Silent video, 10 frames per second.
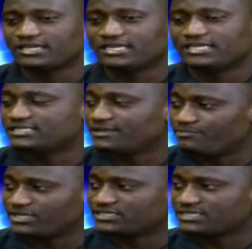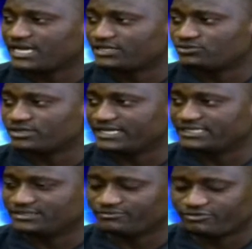he's the best guy to
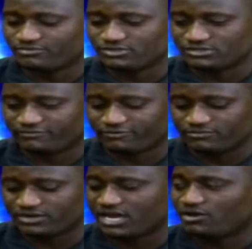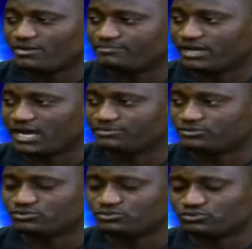guide him from now
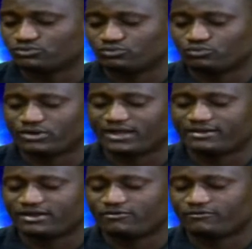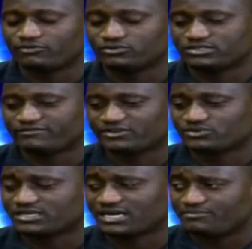up to where now we see
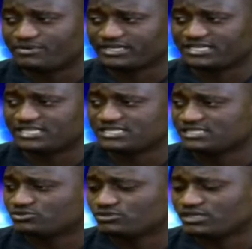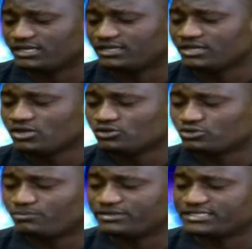Fashion Sakala breaking into the
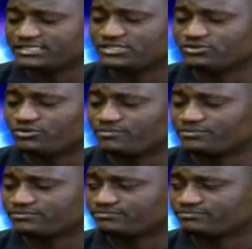top leagues in Europe.